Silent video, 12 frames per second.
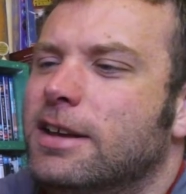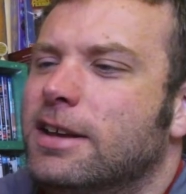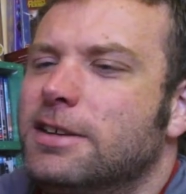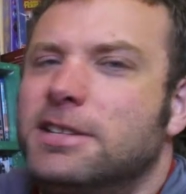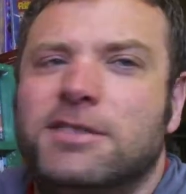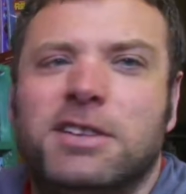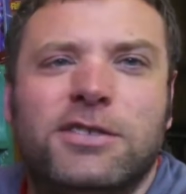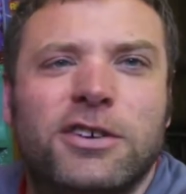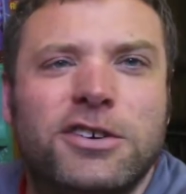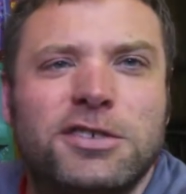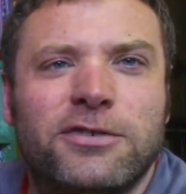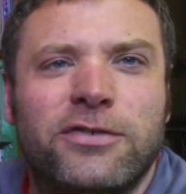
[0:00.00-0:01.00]
A DVD
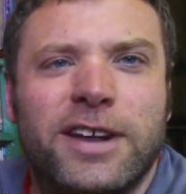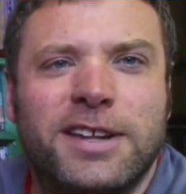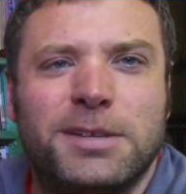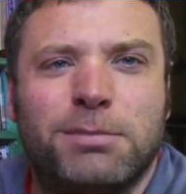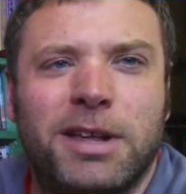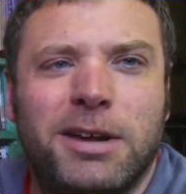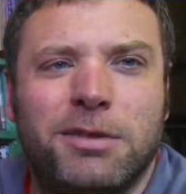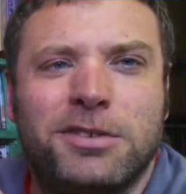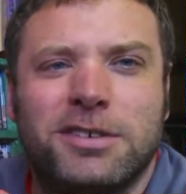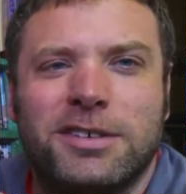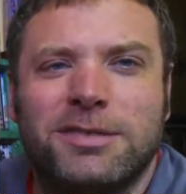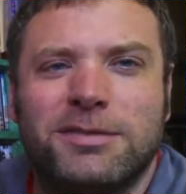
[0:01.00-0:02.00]
version of Fantasy Planet,
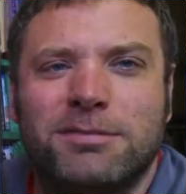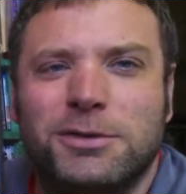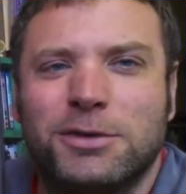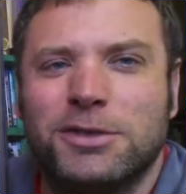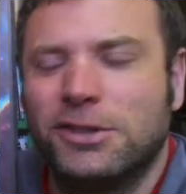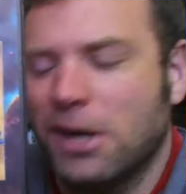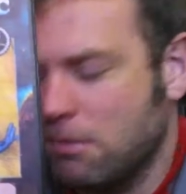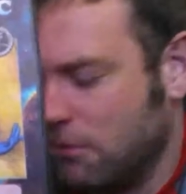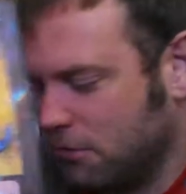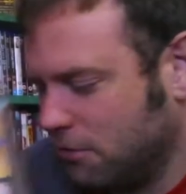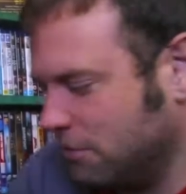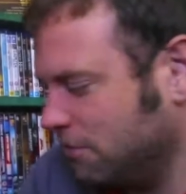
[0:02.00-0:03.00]
which I sort of showed
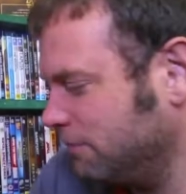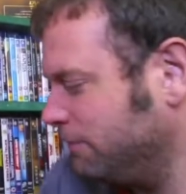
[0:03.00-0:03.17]
before.